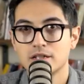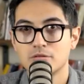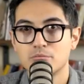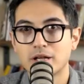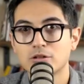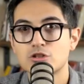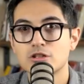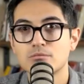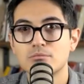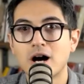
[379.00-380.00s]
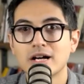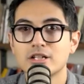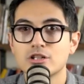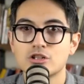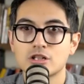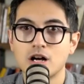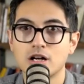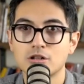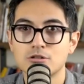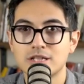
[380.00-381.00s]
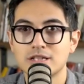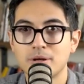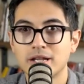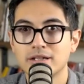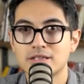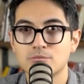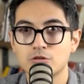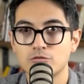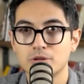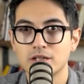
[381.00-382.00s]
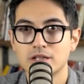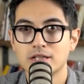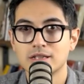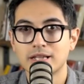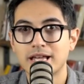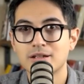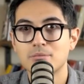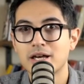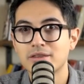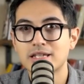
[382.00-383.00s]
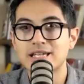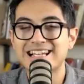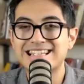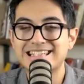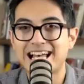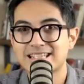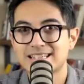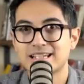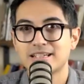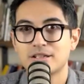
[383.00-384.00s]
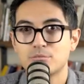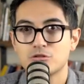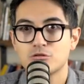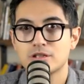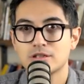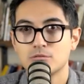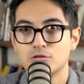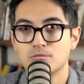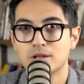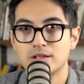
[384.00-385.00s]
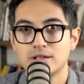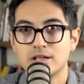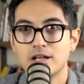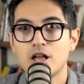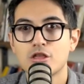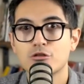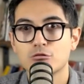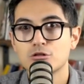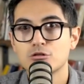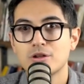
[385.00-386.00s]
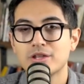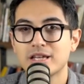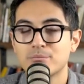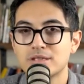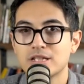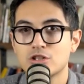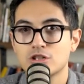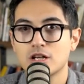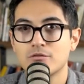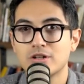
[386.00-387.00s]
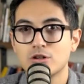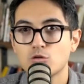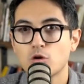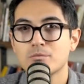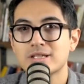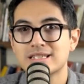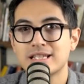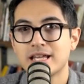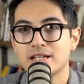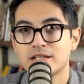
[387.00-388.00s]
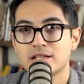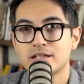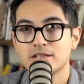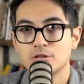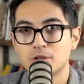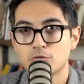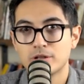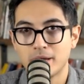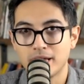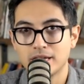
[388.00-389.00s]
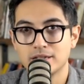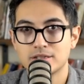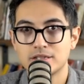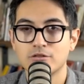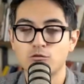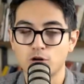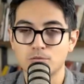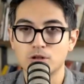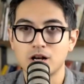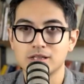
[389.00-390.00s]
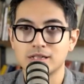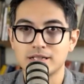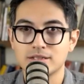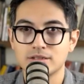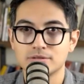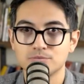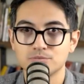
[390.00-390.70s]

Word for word: Belgium punished Congo's independence movement, led by the assassinated Patrice Lumumba, through the imposition of an enormous debt to be repaid to the former colonizer.